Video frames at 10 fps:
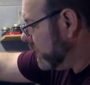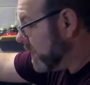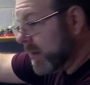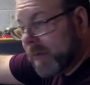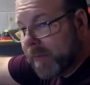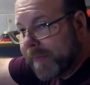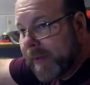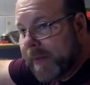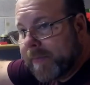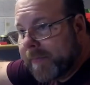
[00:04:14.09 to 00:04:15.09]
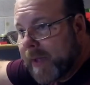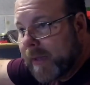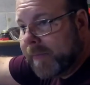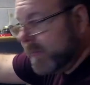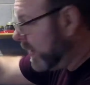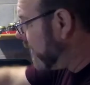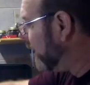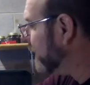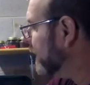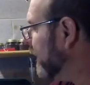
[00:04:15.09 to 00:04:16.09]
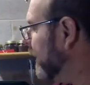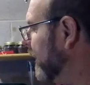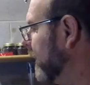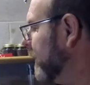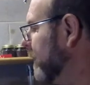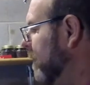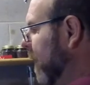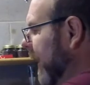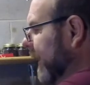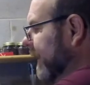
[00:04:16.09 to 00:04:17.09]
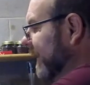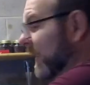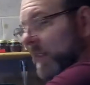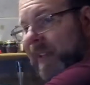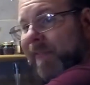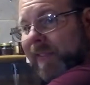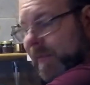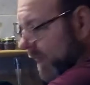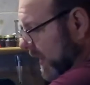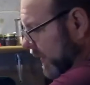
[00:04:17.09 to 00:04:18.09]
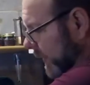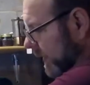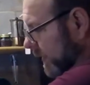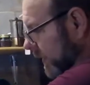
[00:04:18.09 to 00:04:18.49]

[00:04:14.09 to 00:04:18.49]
You might be able to find it for $5, you might not. I don't know. But you can definitely find one